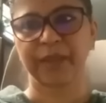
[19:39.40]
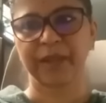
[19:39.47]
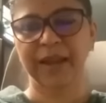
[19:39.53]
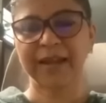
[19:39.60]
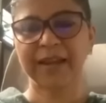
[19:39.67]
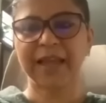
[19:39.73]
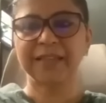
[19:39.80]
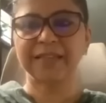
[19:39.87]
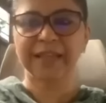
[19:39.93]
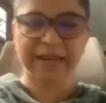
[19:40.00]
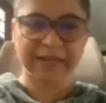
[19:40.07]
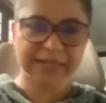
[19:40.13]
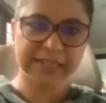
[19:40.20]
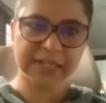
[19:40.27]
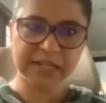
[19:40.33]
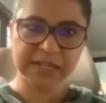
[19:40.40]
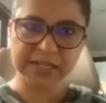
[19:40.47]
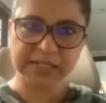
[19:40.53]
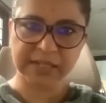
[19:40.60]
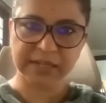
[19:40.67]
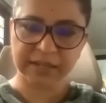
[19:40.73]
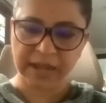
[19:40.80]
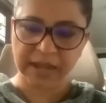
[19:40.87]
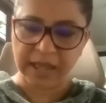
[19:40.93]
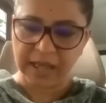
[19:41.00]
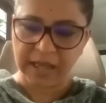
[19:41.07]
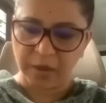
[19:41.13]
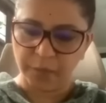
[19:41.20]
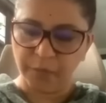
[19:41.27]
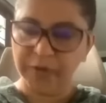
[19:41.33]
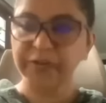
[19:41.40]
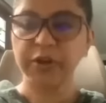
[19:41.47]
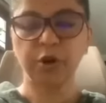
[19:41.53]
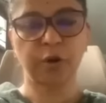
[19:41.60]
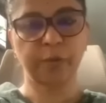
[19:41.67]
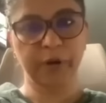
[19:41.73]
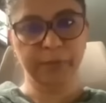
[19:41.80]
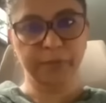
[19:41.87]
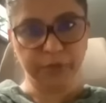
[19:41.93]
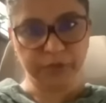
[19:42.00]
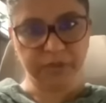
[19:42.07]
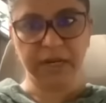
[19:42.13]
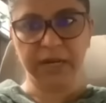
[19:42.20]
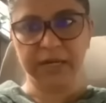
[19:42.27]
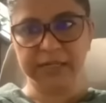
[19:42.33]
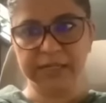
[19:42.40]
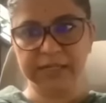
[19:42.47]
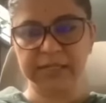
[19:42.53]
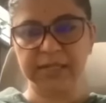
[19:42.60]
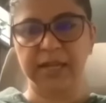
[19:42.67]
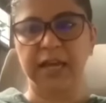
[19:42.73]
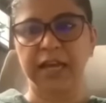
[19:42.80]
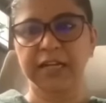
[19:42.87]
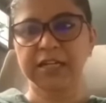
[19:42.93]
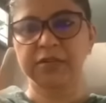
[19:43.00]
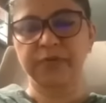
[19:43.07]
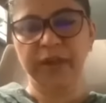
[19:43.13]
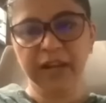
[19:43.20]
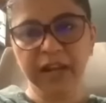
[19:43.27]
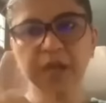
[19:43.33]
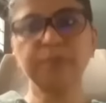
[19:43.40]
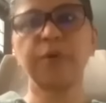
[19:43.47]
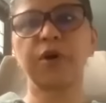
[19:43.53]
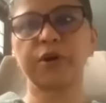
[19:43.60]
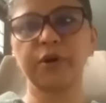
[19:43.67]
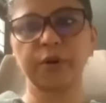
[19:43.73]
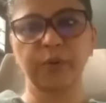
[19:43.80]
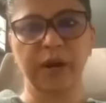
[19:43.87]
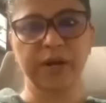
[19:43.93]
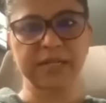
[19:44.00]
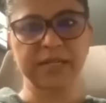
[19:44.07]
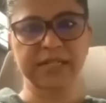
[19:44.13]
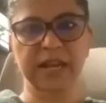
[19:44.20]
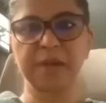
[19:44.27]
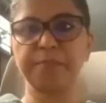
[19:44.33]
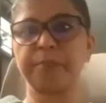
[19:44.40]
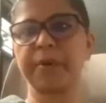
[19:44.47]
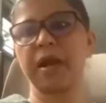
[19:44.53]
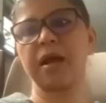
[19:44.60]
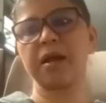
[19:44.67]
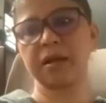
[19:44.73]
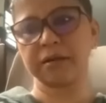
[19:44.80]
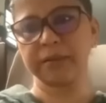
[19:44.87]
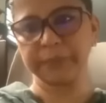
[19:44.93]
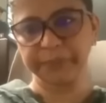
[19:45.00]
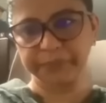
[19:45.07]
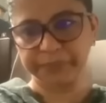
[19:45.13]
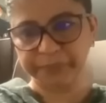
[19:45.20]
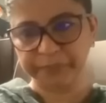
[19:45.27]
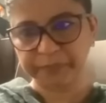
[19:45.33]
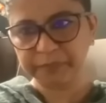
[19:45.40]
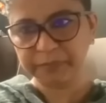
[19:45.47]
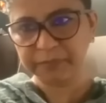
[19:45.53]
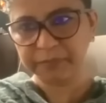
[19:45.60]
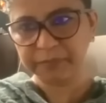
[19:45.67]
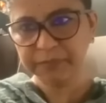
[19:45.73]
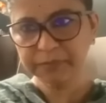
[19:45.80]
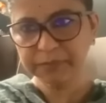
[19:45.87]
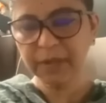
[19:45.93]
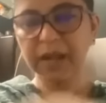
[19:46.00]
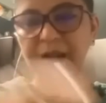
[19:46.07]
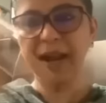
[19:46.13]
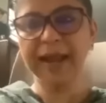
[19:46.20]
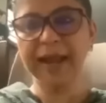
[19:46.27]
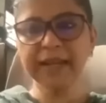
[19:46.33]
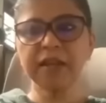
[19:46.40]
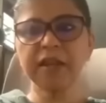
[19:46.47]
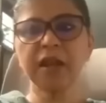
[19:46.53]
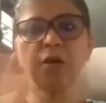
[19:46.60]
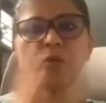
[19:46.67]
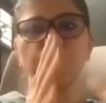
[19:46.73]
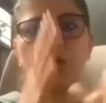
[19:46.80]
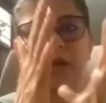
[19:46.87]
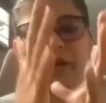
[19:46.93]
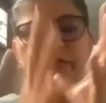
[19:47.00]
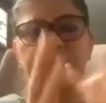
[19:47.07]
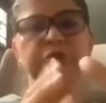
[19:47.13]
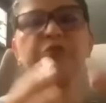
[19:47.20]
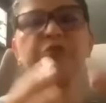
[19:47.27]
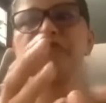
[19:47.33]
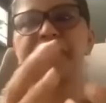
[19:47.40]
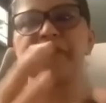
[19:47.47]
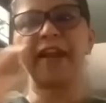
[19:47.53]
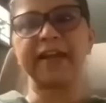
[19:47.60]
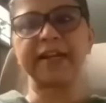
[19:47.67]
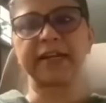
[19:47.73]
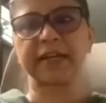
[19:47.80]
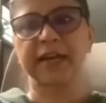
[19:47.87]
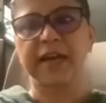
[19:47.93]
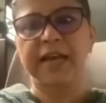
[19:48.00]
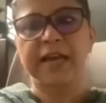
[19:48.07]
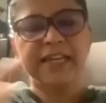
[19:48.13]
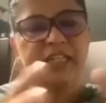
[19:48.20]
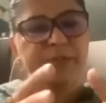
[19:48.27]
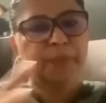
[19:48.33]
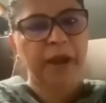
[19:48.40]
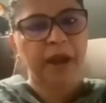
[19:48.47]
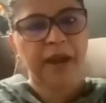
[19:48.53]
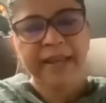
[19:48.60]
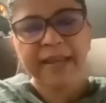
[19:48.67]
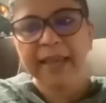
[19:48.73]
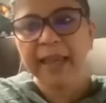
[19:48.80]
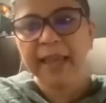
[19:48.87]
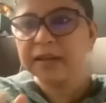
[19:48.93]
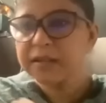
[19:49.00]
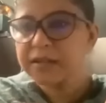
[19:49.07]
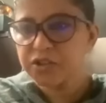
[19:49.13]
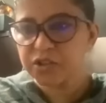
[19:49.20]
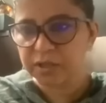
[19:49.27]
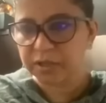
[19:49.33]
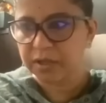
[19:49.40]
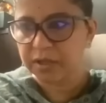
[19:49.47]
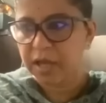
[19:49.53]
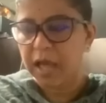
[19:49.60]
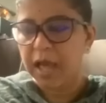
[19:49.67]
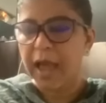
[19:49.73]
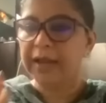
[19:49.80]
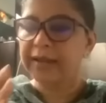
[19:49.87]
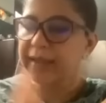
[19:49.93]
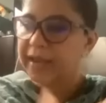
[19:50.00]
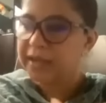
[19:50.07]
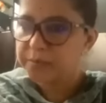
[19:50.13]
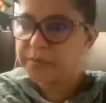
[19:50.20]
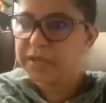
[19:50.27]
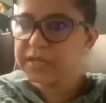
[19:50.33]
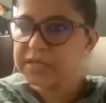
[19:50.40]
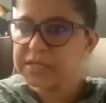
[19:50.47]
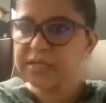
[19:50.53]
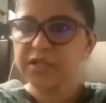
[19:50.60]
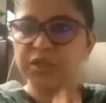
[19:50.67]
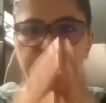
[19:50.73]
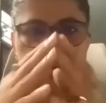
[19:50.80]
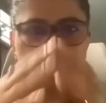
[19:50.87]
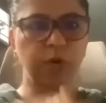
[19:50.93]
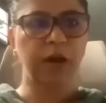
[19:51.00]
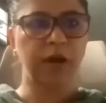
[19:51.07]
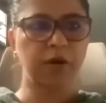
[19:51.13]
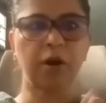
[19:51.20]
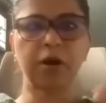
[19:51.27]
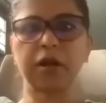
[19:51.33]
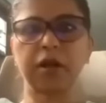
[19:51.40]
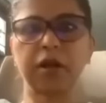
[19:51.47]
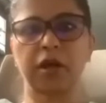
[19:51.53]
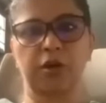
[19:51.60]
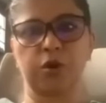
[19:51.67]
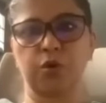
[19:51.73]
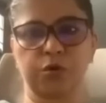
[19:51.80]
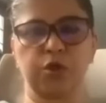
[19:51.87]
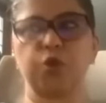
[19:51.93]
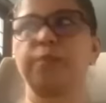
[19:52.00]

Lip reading: Right? And that is the reason when we talk about mudras, it is very important to understand prana. Right now, whatever you felt is pranic energy. And that means that you are not alone.